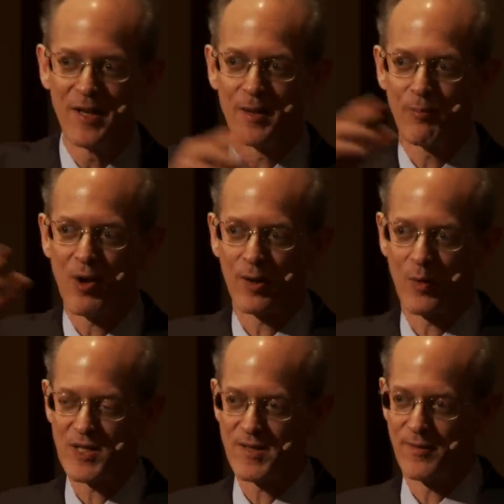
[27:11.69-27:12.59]
the
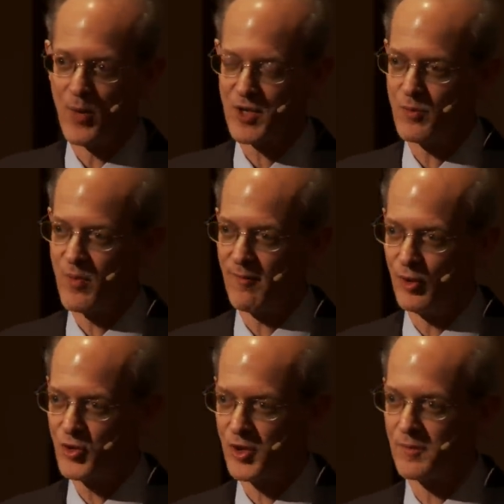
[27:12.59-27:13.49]
progress of the Russian
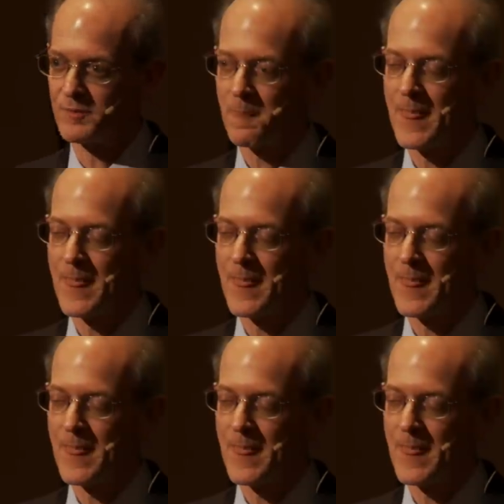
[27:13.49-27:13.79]
Revolution